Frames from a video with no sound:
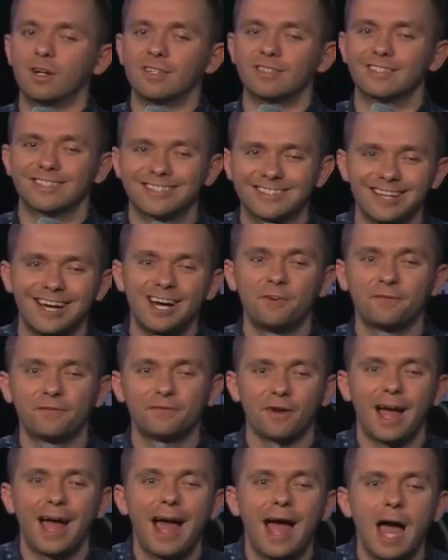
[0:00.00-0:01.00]

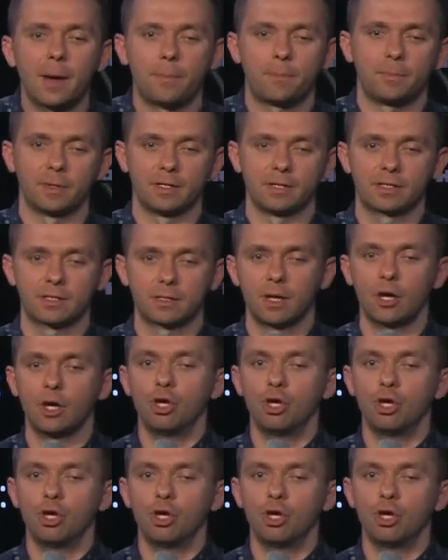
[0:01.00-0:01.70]
stuff happens,